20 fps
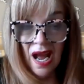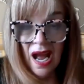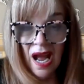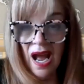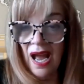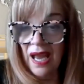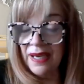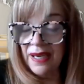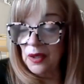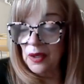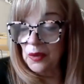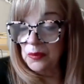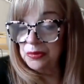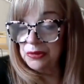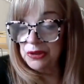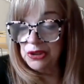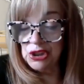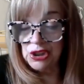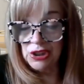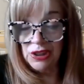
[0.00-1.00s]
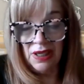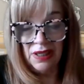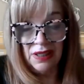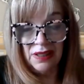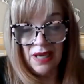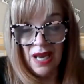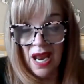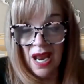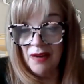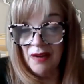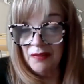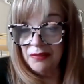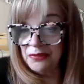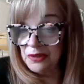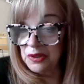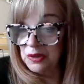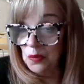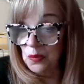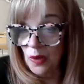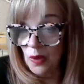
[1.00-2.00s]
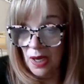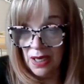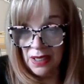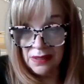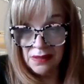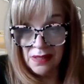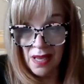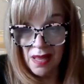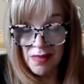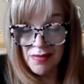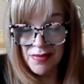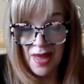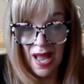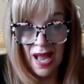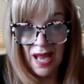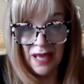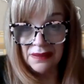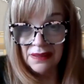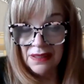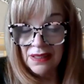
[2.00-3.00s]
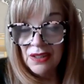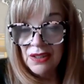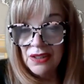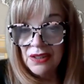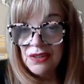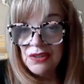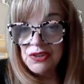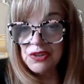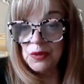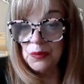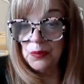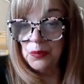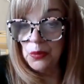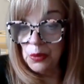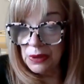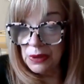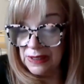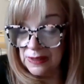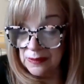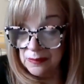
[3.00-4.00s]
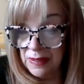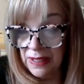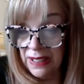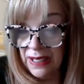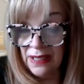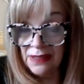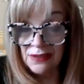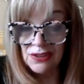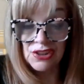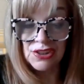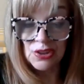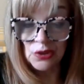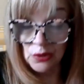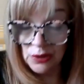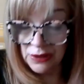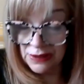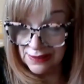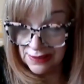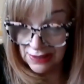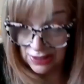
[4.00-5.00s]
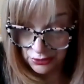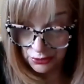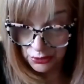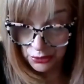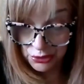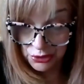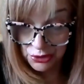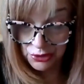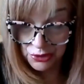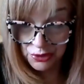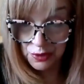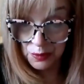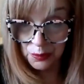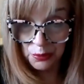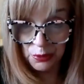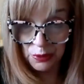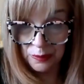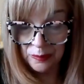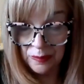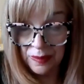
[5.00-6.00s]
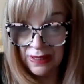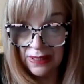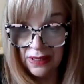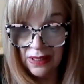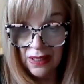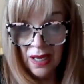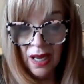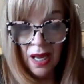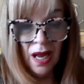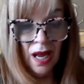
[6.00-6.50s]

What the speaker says: I appreciate everyone that supported me and still continues to support me.